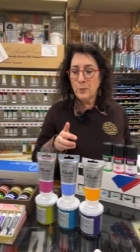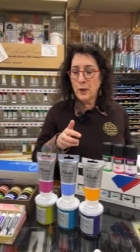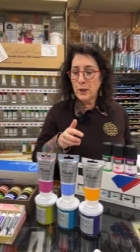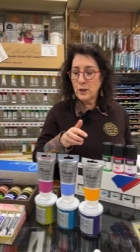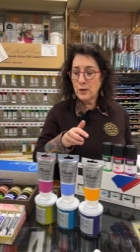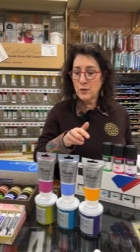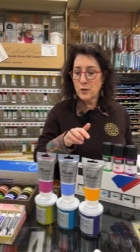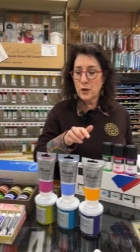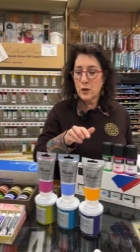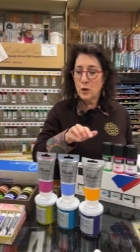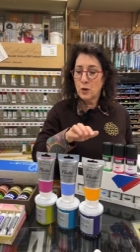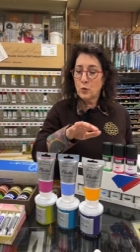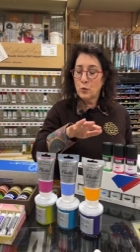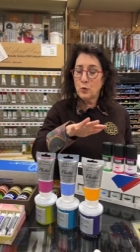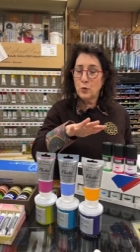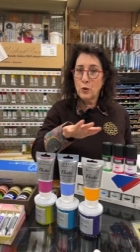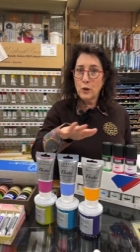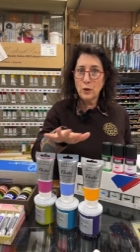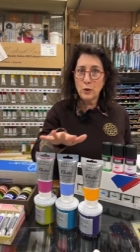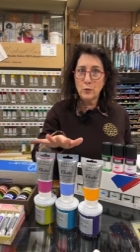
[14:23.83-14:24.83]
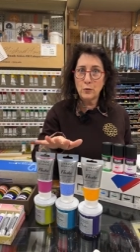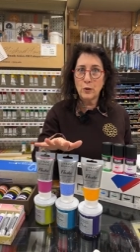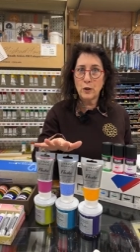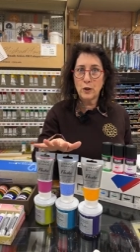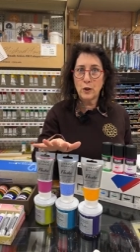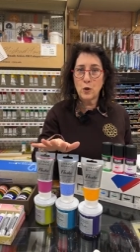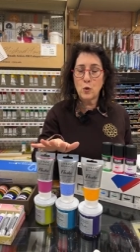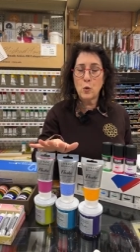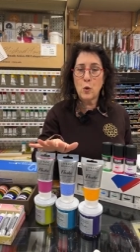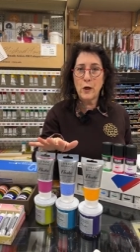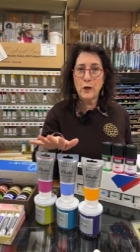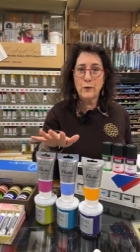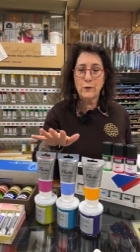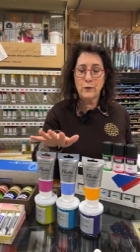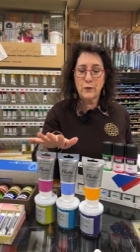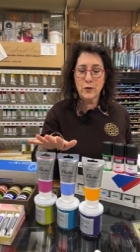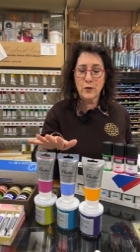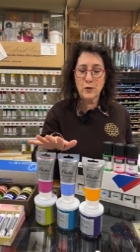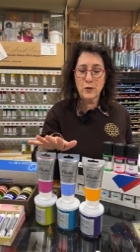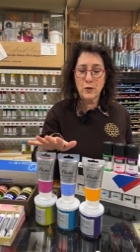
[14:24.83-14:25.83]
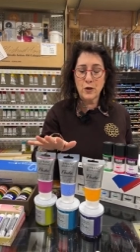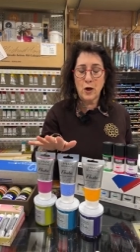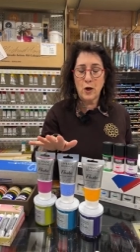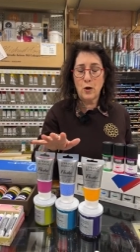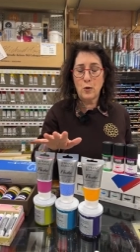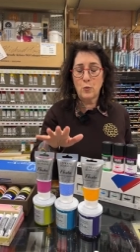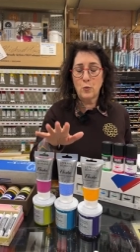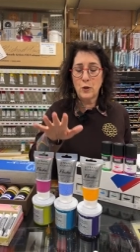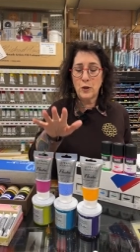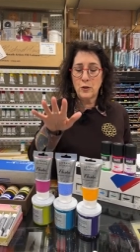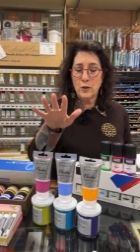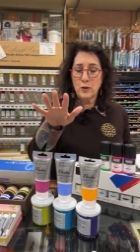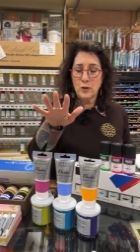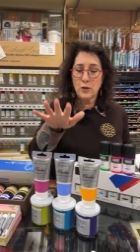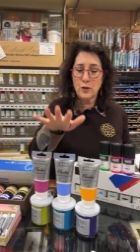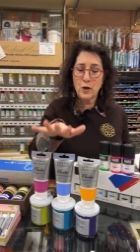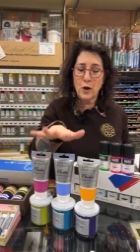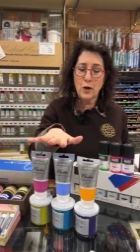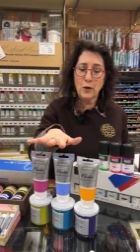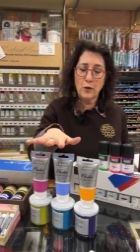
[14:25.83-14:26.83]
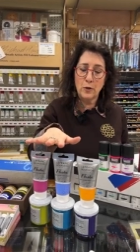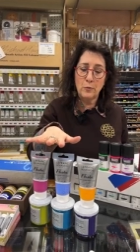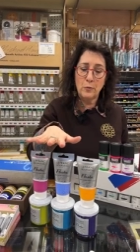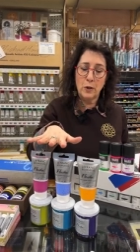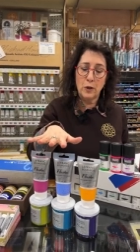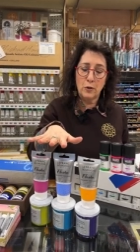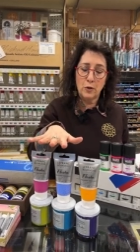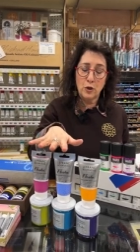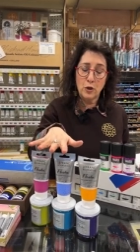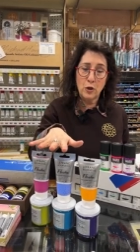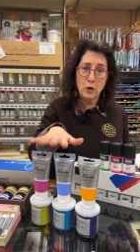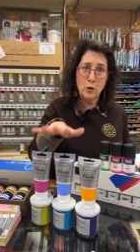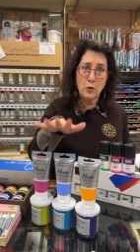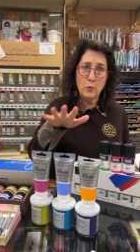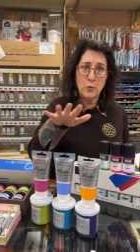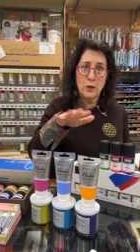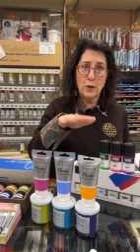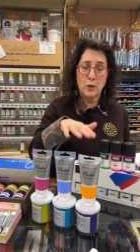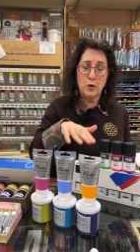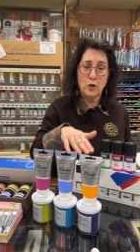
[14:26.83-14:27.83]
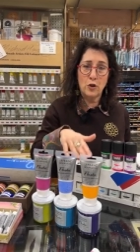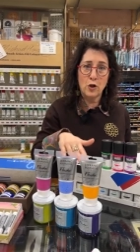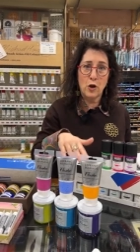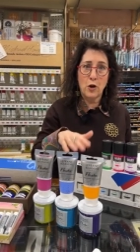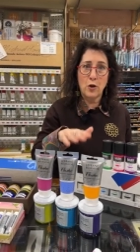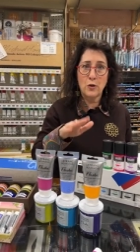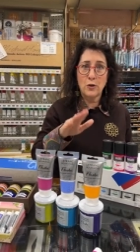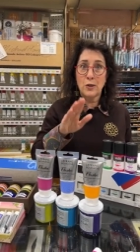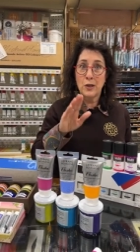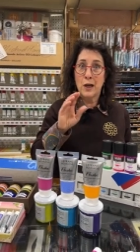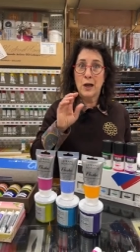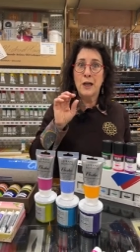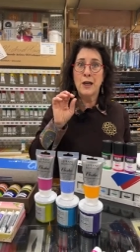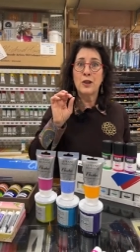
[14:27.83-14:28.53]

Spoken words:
But it's really, really quite versatile. We stock them in tubes, in jars.